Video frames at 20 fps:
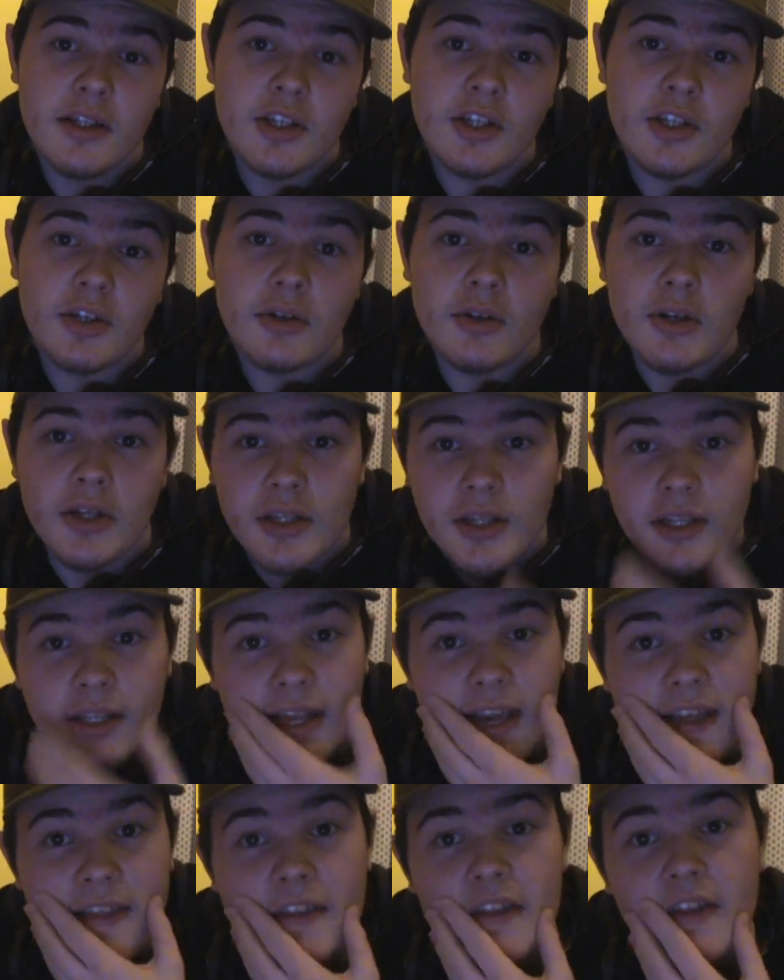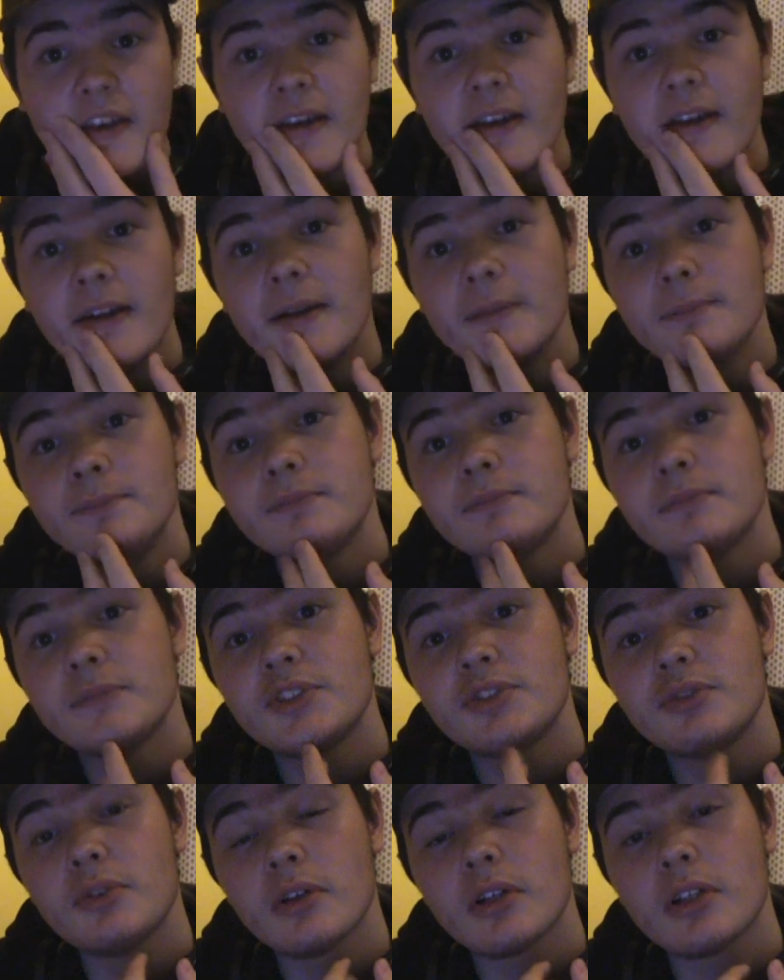You get the
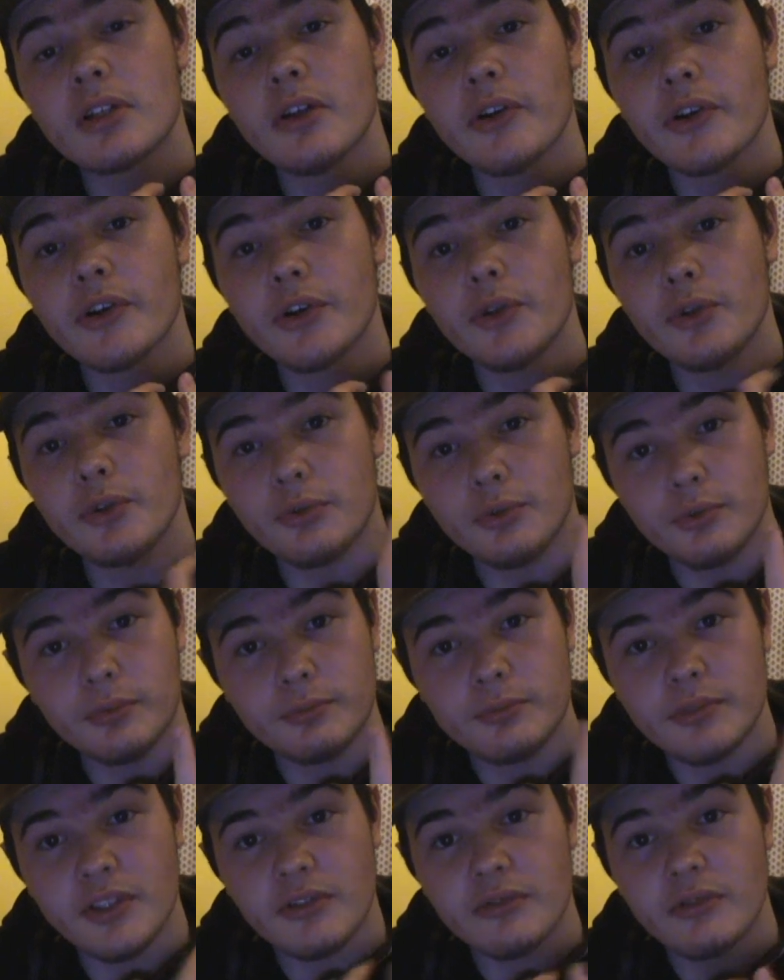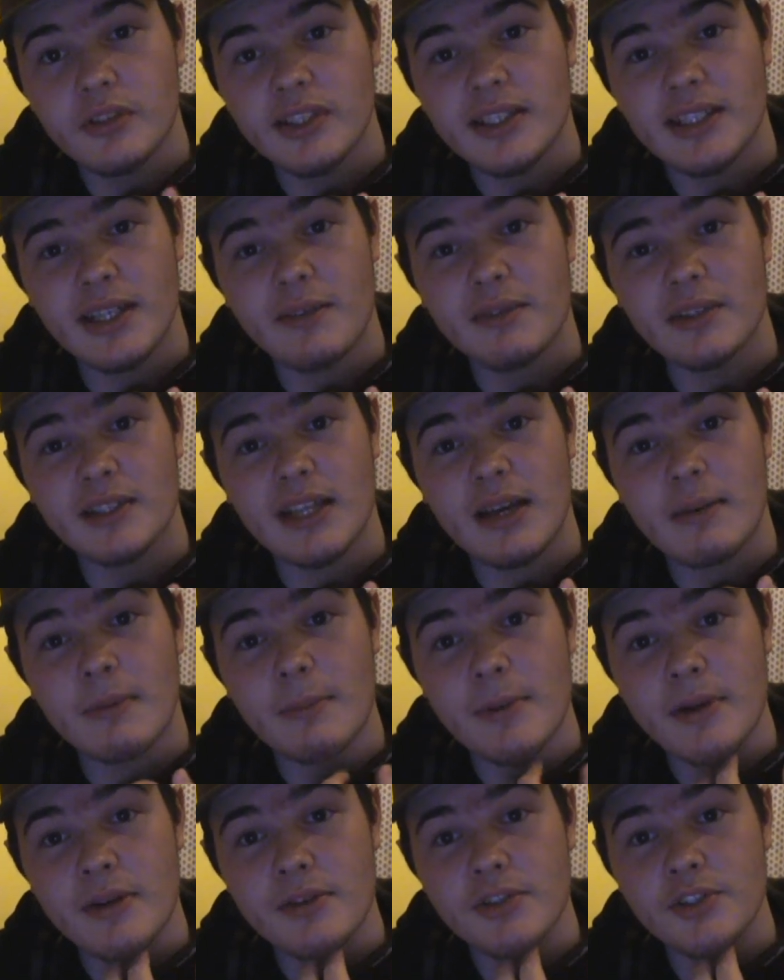store clerk who doesn't really give a damn
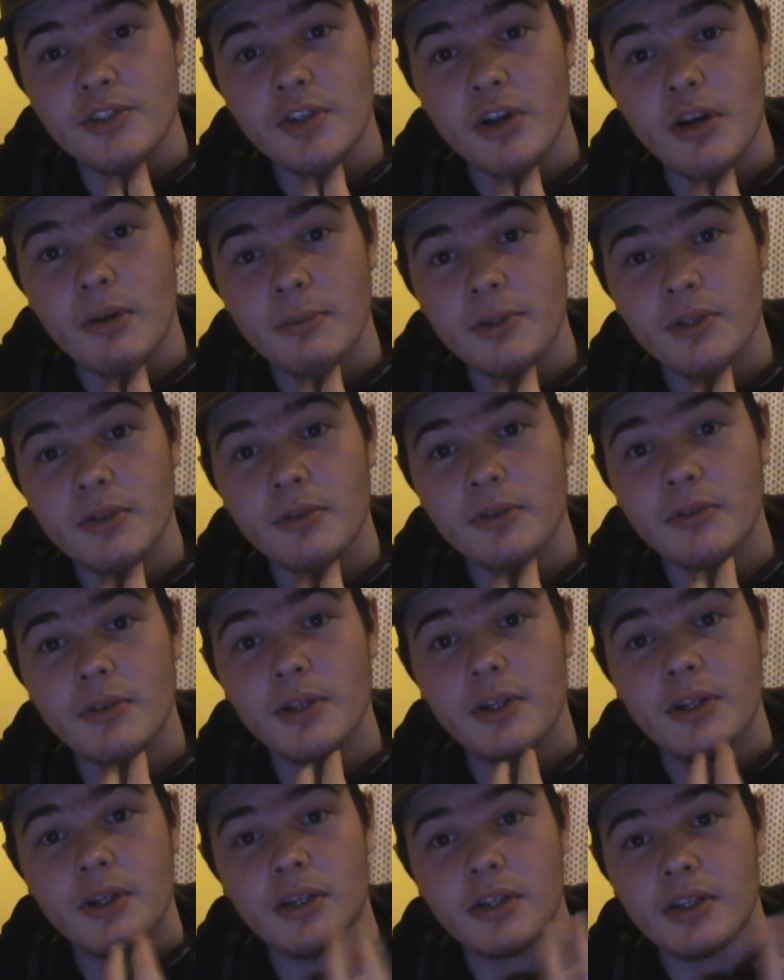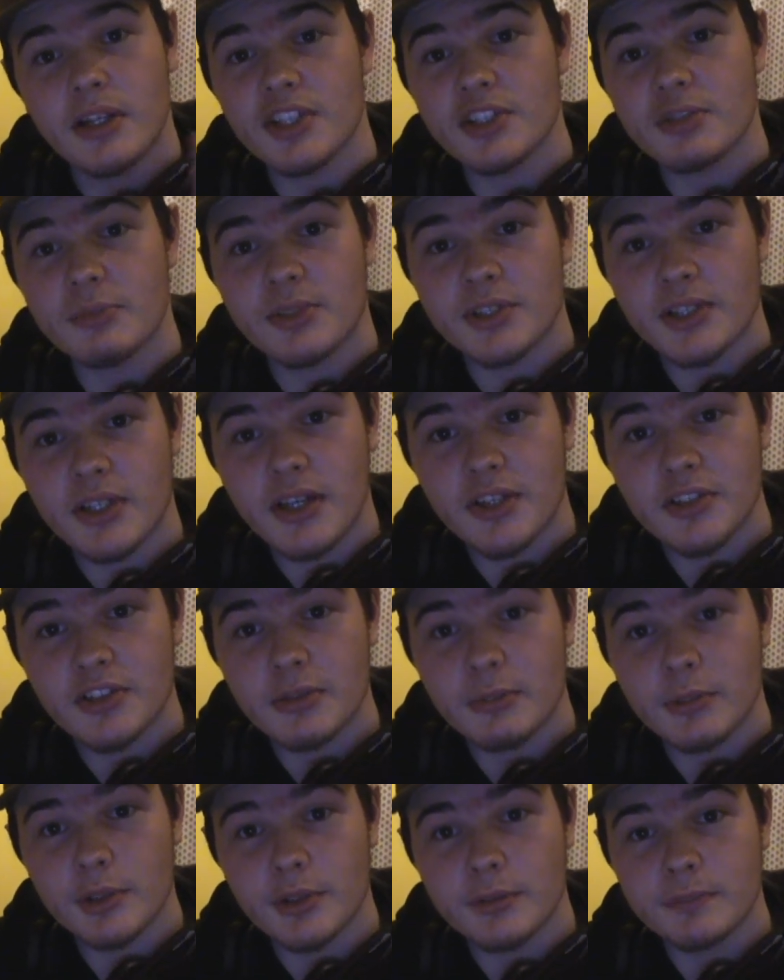about his job, customer's a
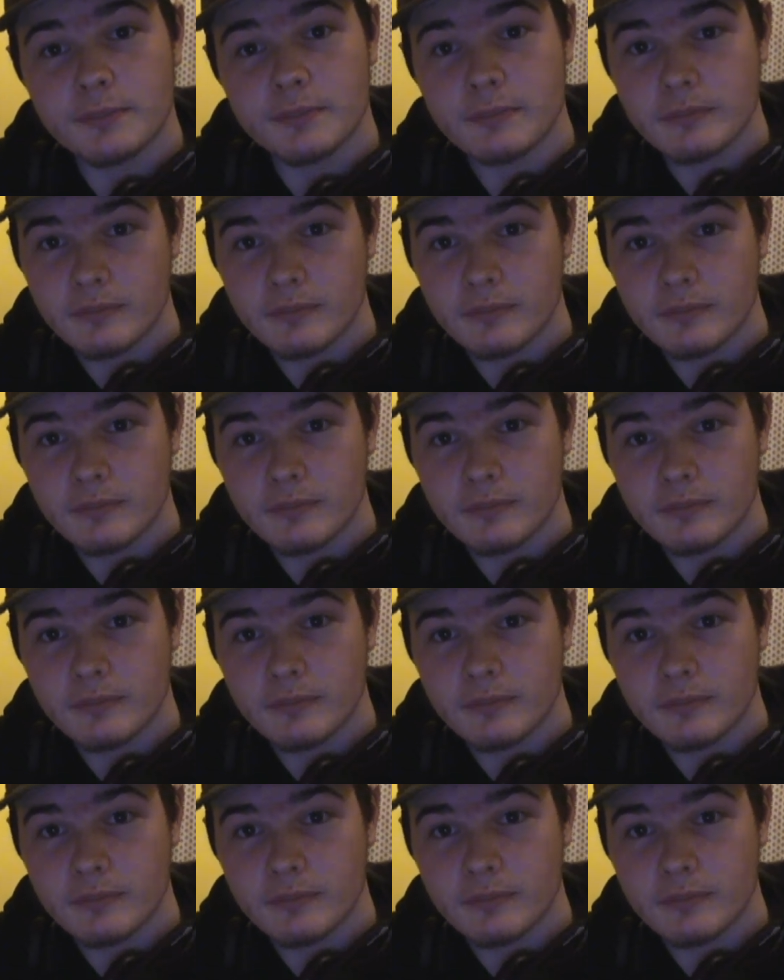customer,